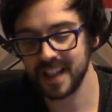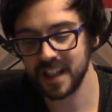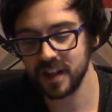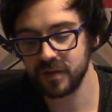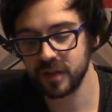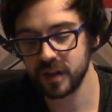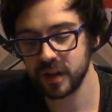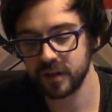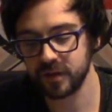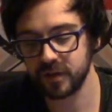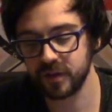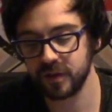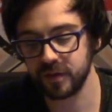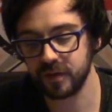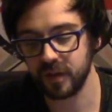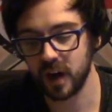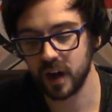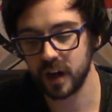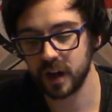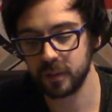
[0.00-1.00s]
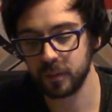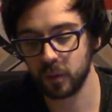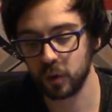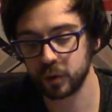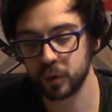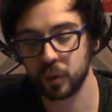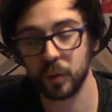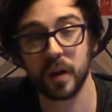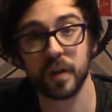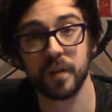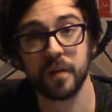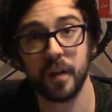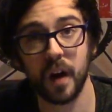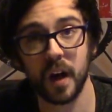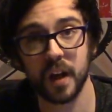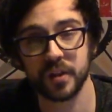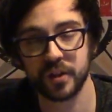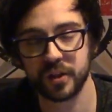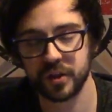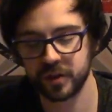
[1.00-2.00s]
even if the firing module
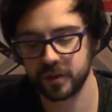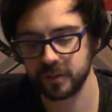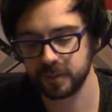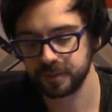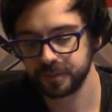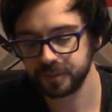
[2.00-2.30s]
advanced,